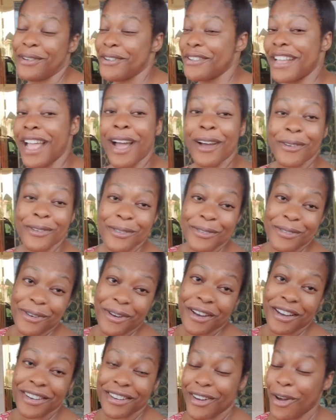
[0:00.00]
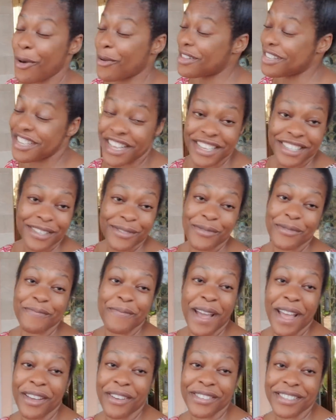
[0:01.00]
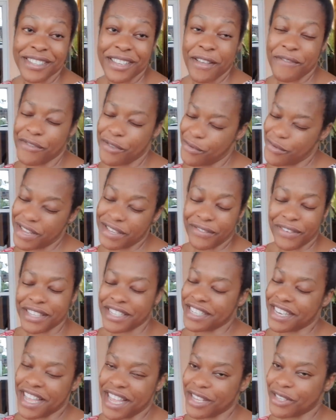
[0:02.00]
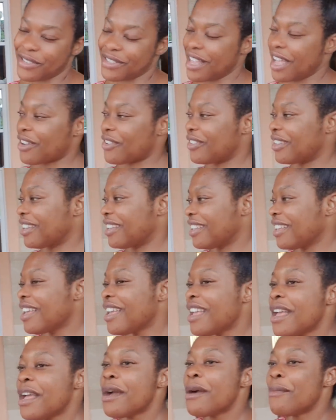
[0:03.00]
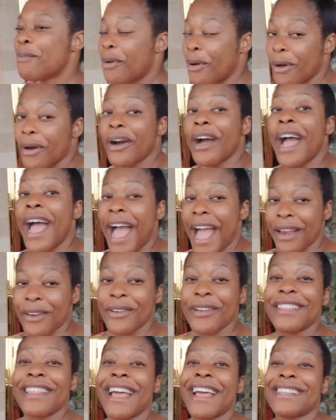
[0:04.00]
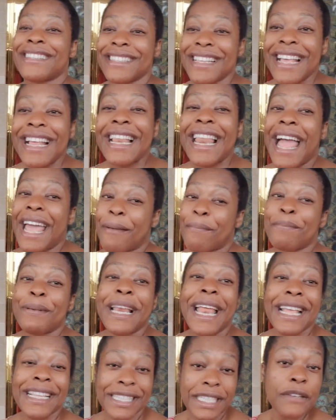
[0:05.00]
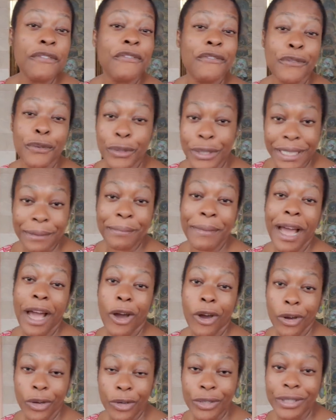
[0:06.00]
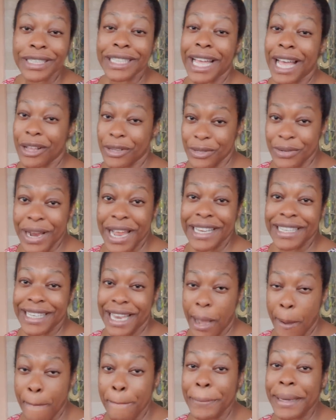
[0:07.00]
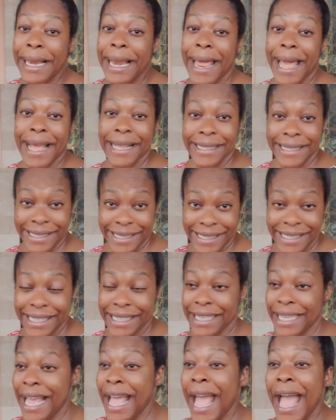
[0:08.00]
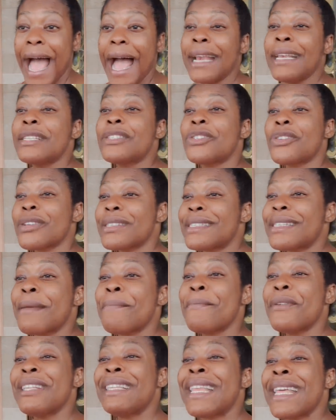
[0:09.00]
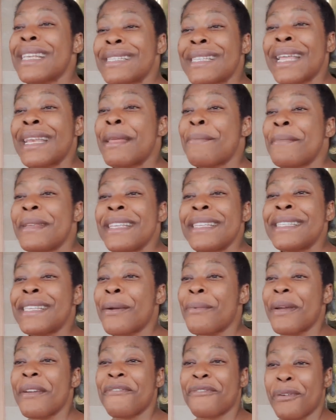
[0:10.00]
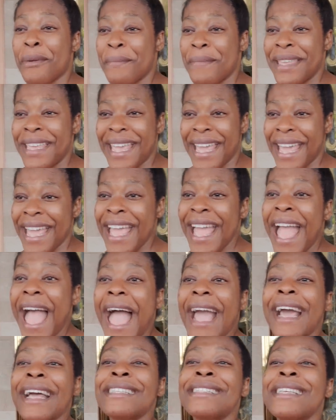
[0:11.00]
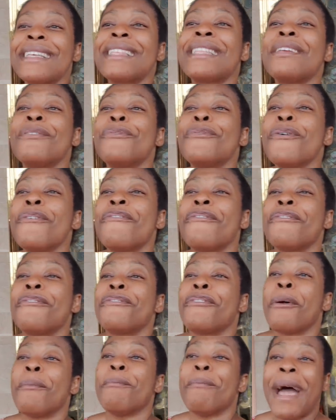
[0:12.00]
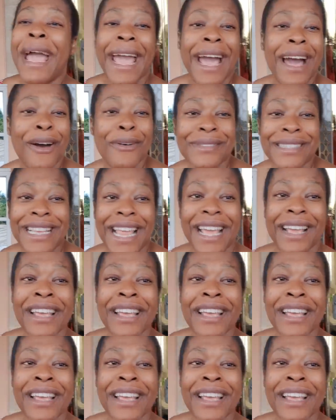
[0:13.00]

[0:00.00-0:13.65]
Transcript: yeah, go go on yes move by yourself. You wait for tonight to start again. But I know there's like plenty food in my uncle's house right now, plenty, and it's just in less than a minute away from here. I can see the roof from my house.